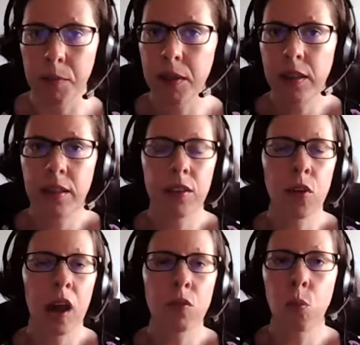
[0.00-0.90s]
I mean,
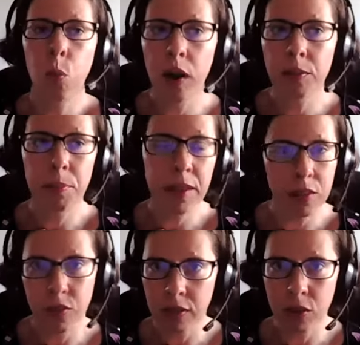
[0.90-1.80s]
you have one big
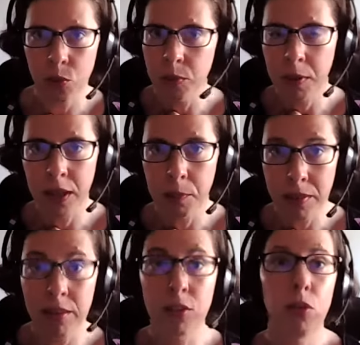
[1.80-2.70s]
advantage with being a
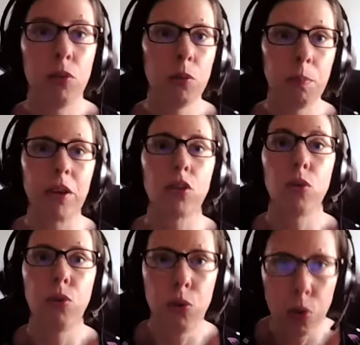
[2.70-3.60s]
business. You build
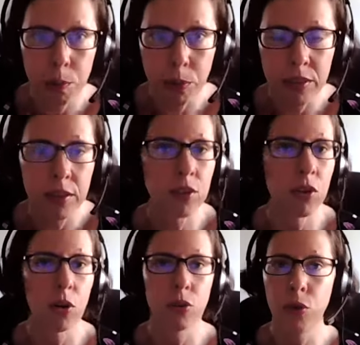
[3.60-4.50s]
your business
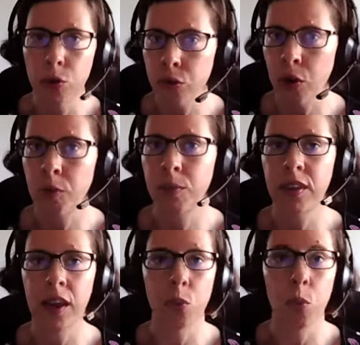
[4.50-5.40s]
on your terms
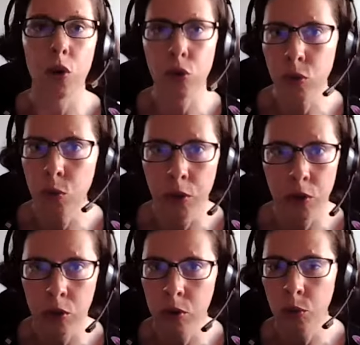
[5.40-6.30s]
and what you want
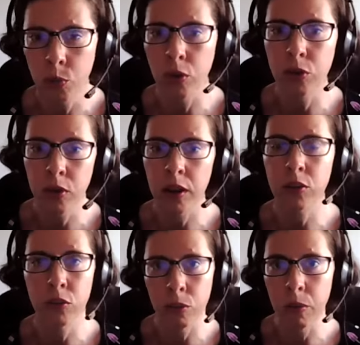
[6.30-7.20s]
to
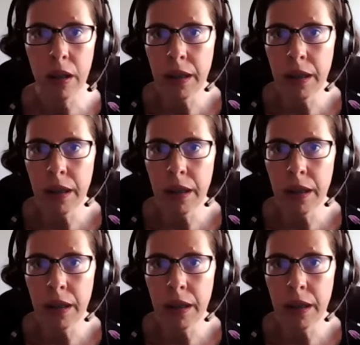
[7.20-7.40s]
like to do.